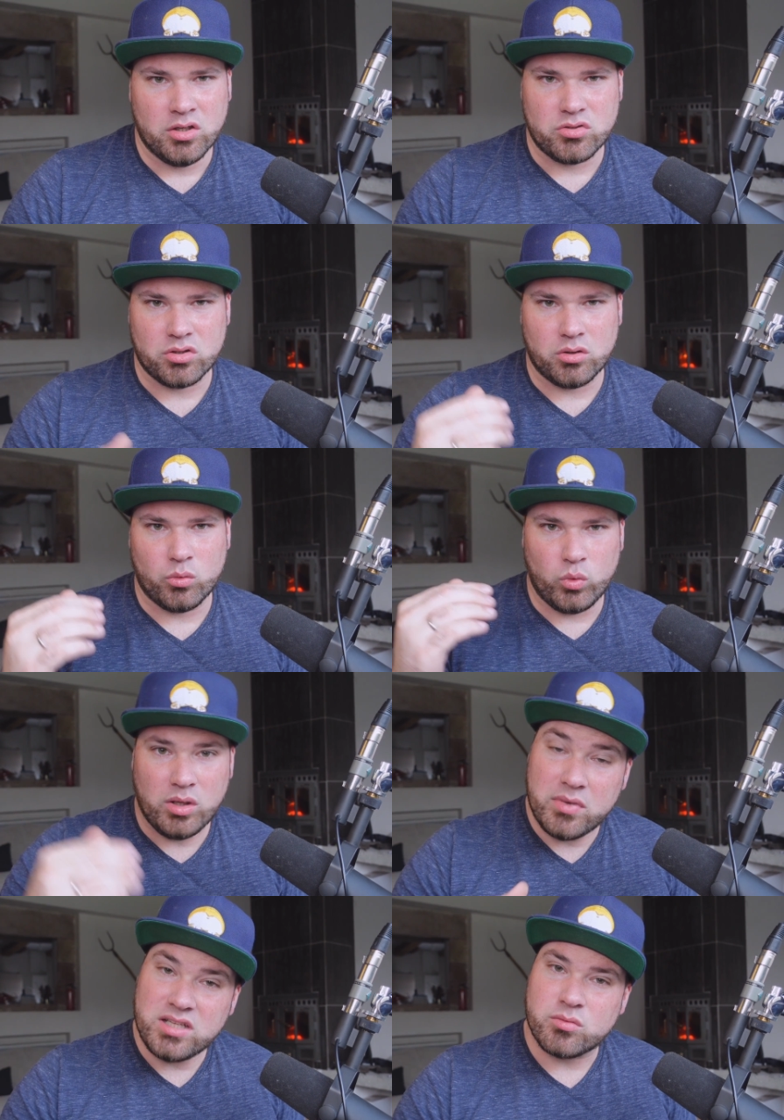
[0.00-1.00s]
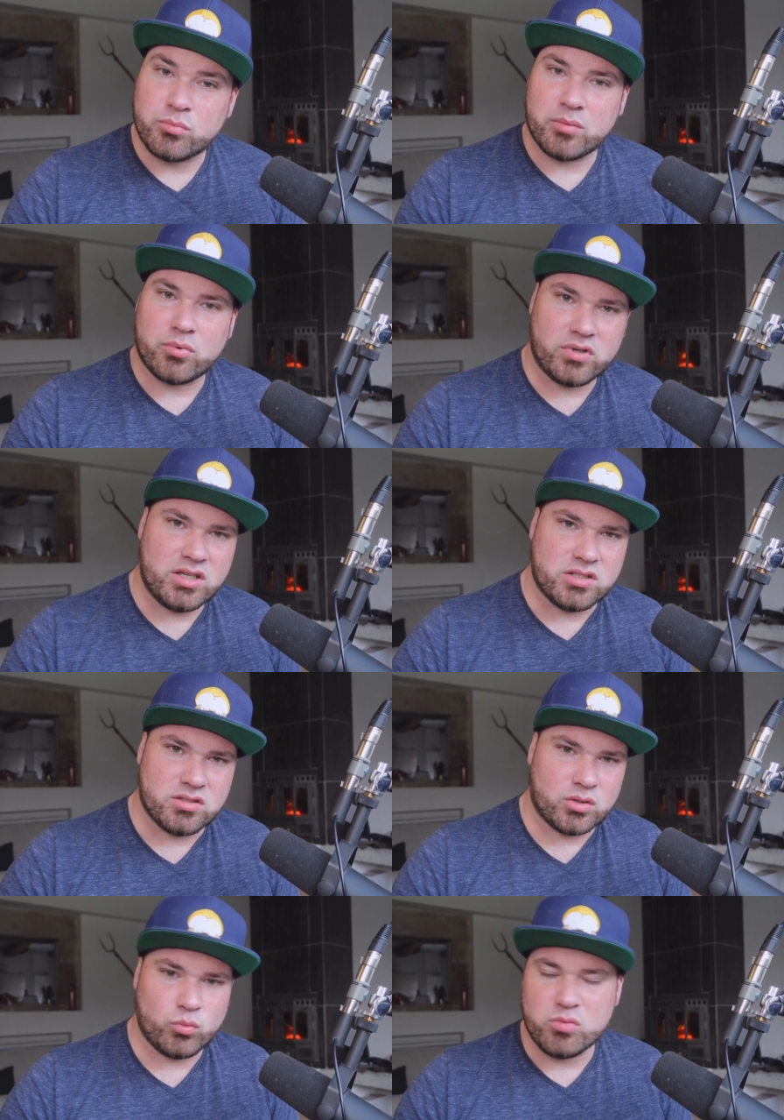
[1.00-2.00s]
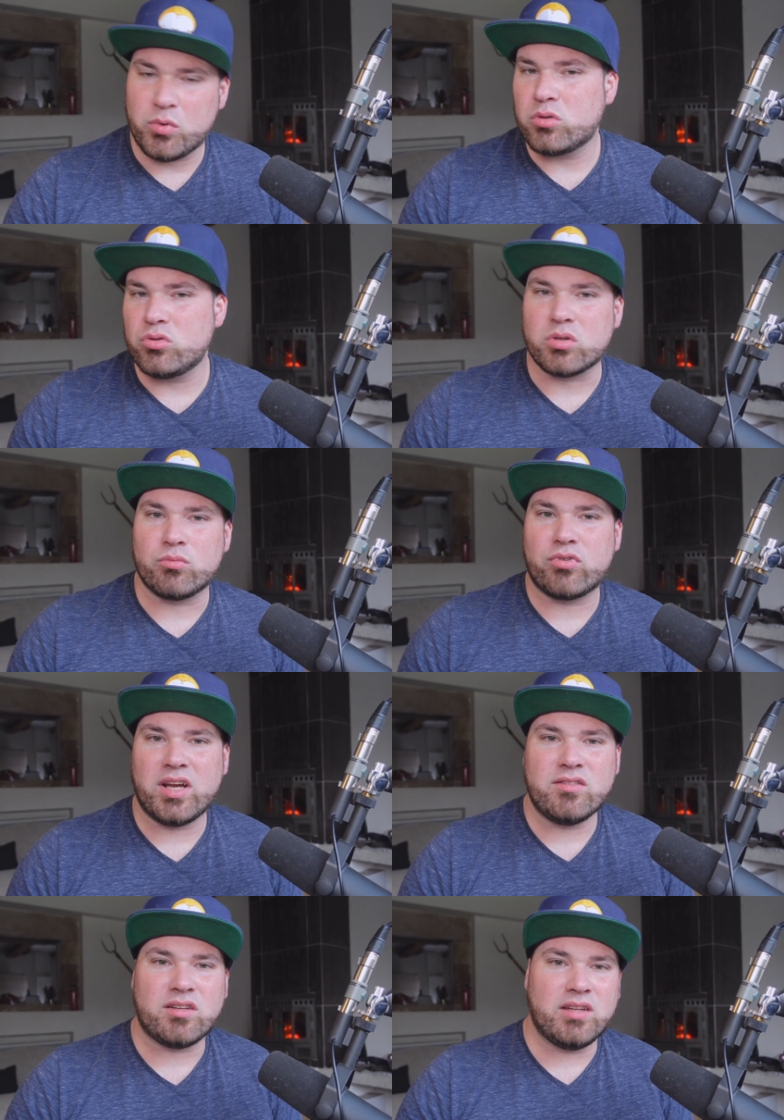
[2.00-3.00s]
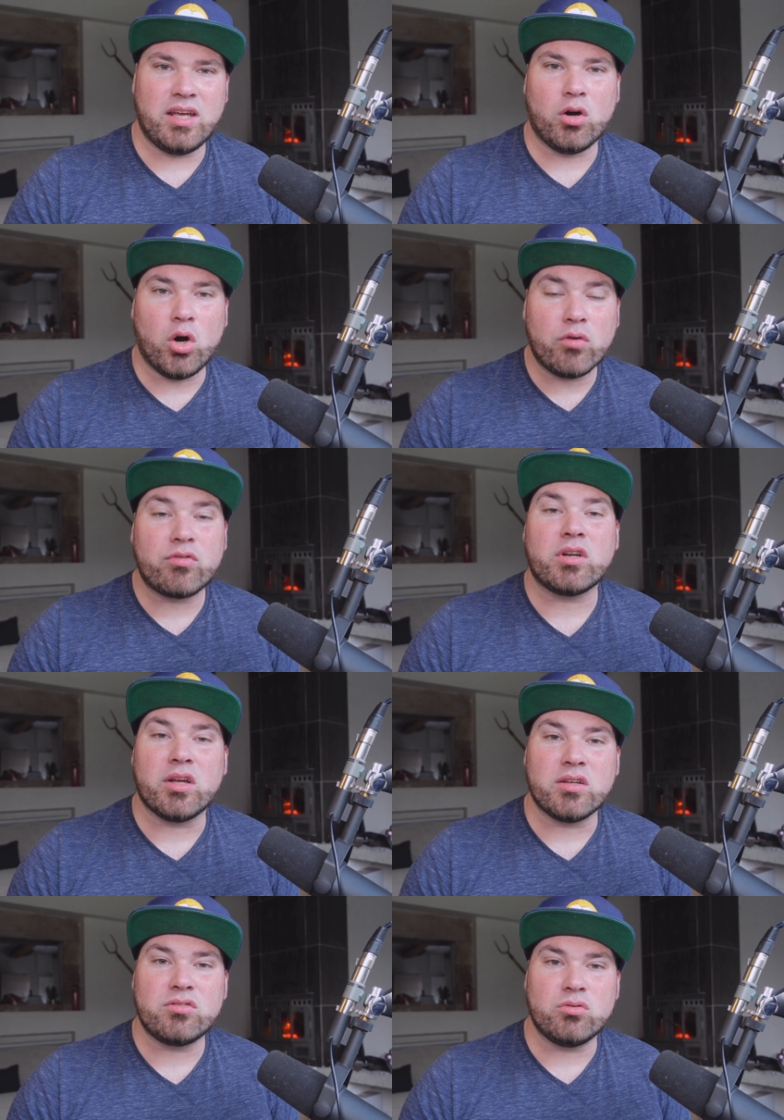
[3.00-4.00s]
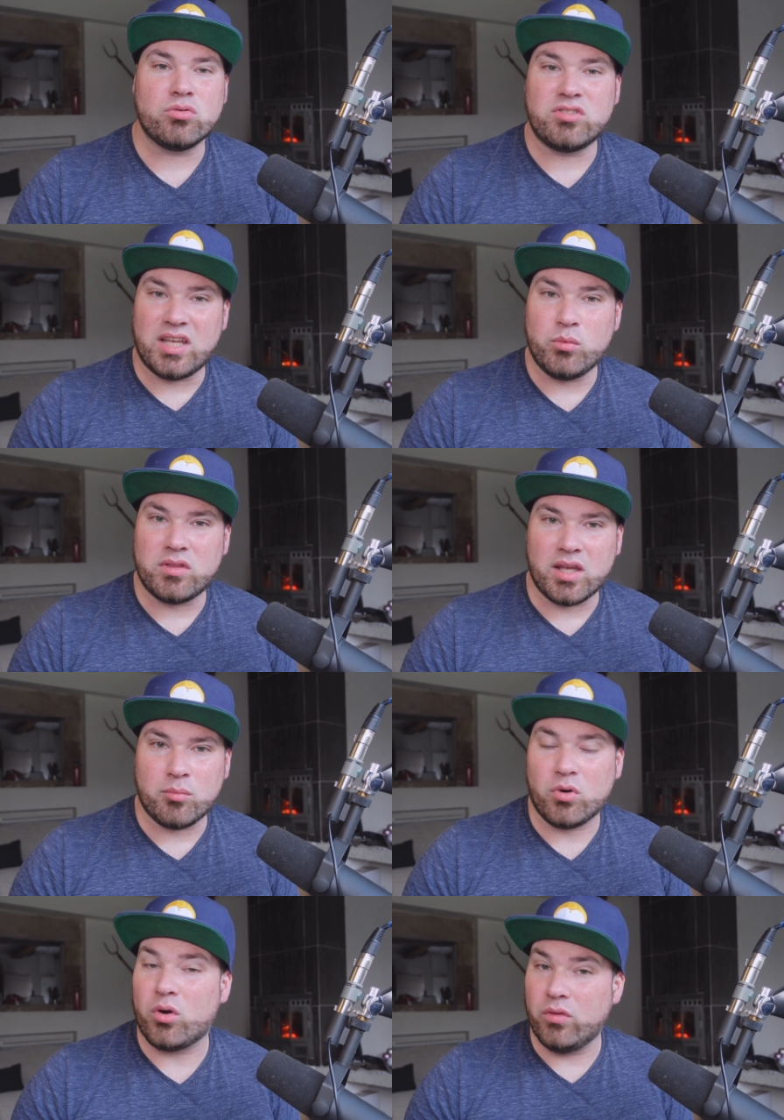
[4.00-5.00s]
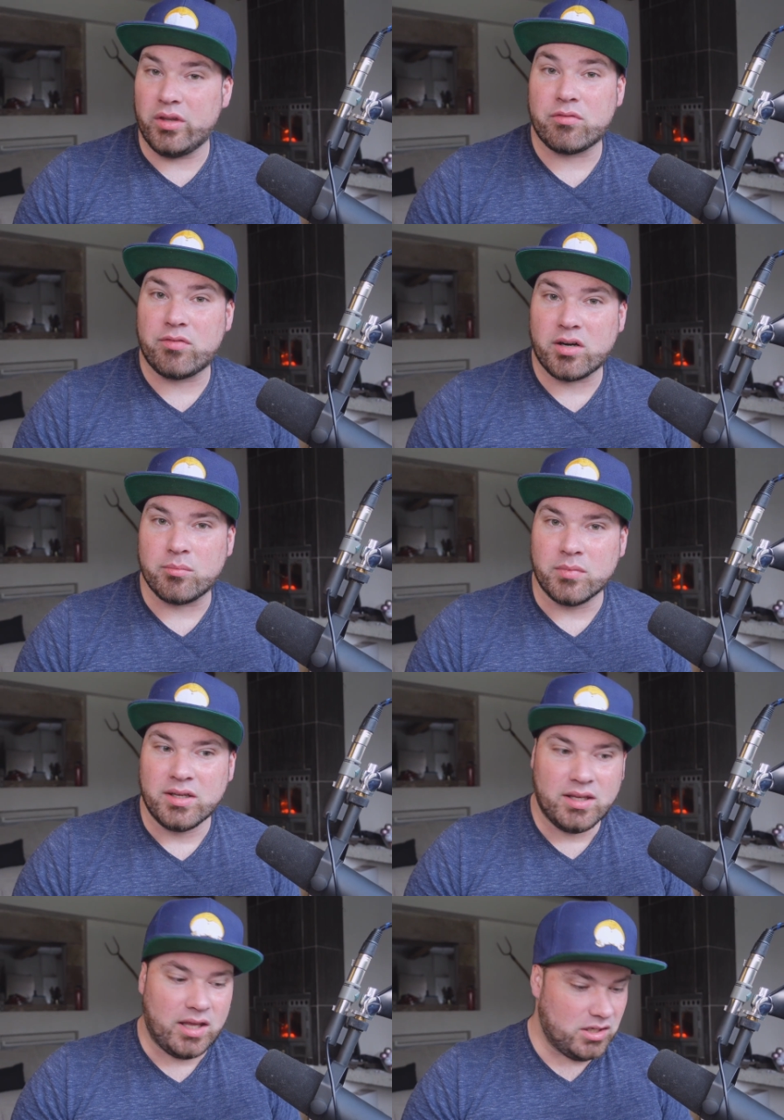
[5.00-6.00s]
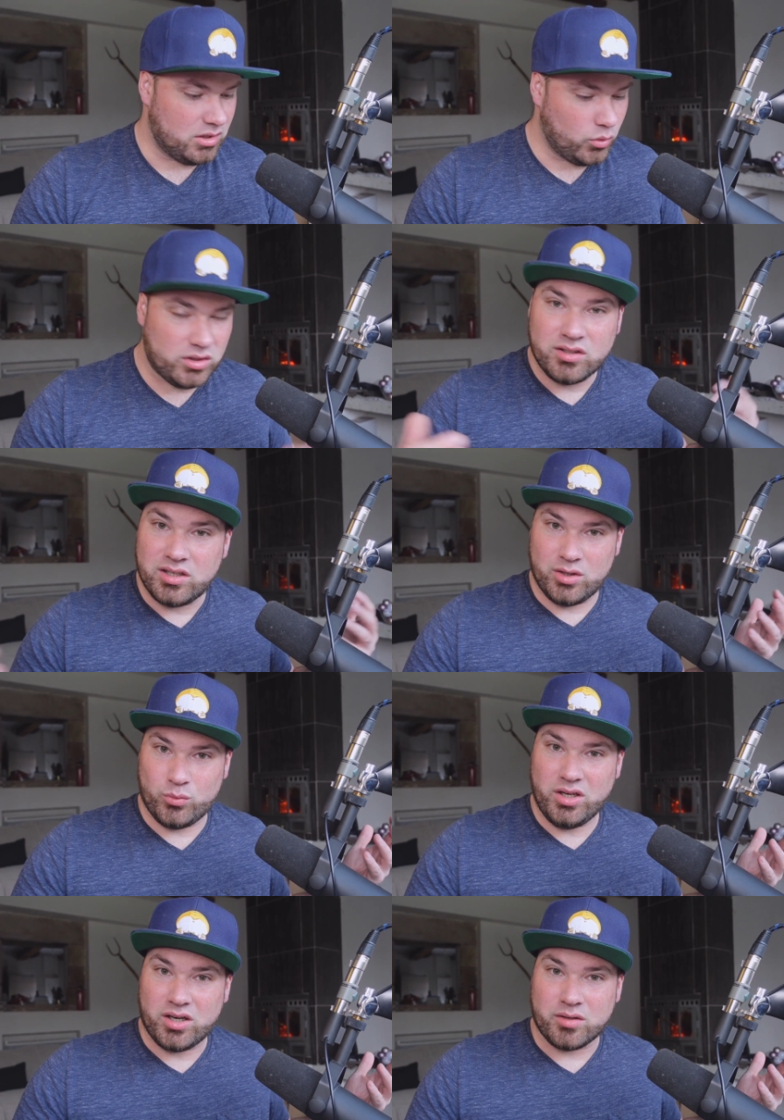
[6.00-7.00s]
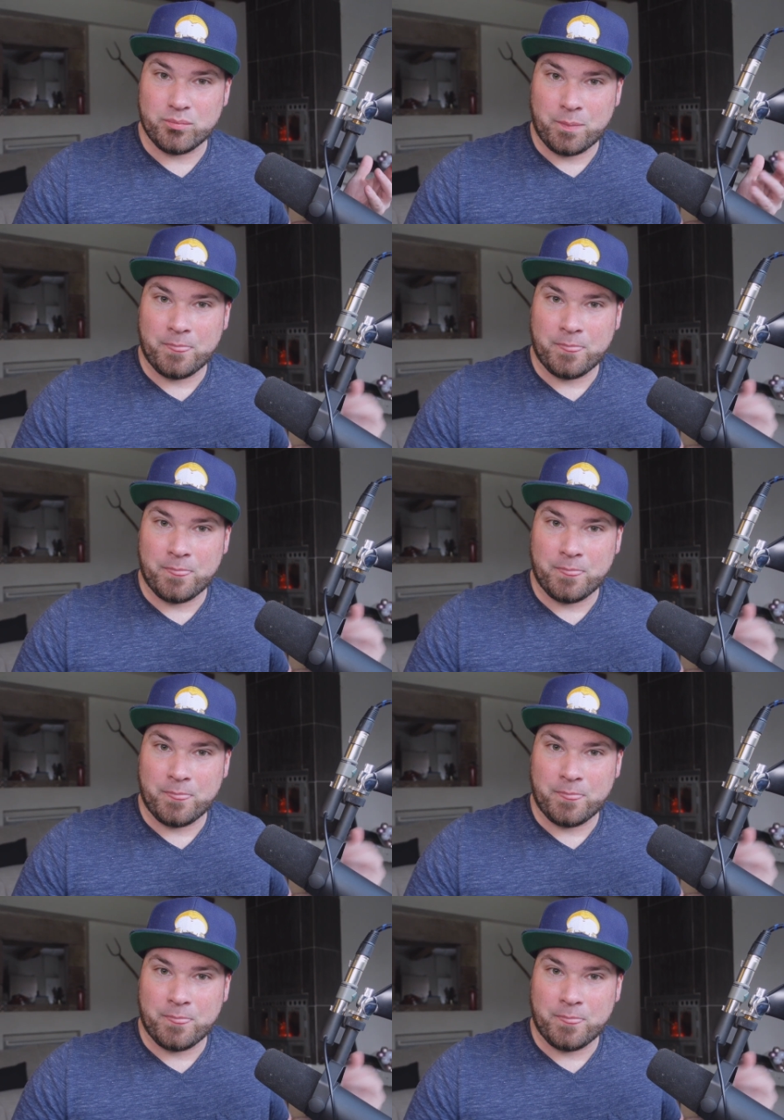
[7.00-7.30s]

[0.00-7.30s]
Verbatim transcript: So we made some preparations and we spoke to some friends and they offered us to stay with them on their farm. And you know what? Here we are.